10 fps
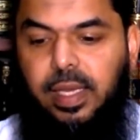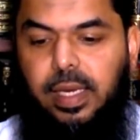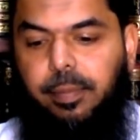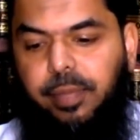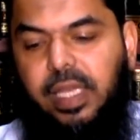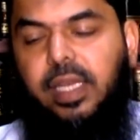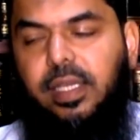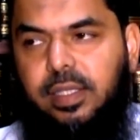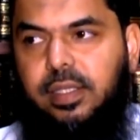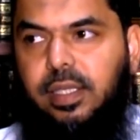
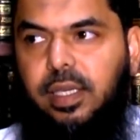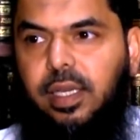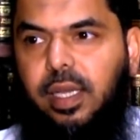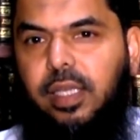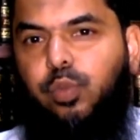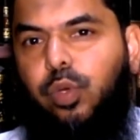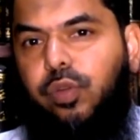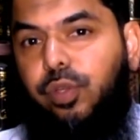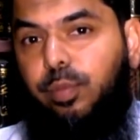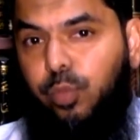Iapetus is one
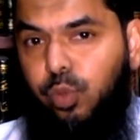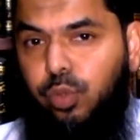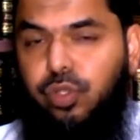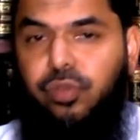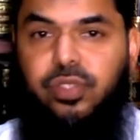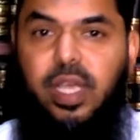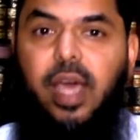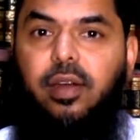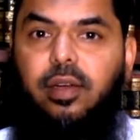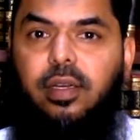of the moons of
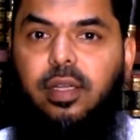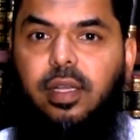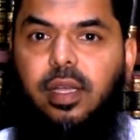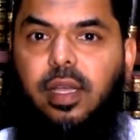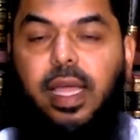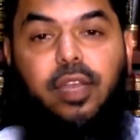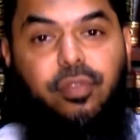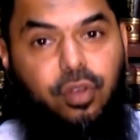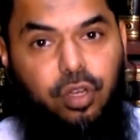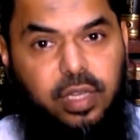Saturn and
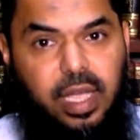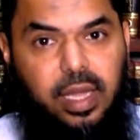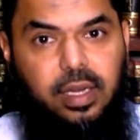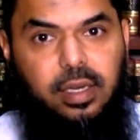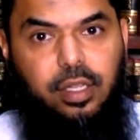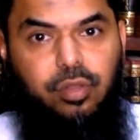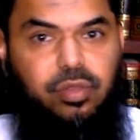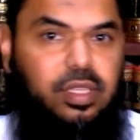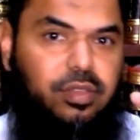if you look at it, you see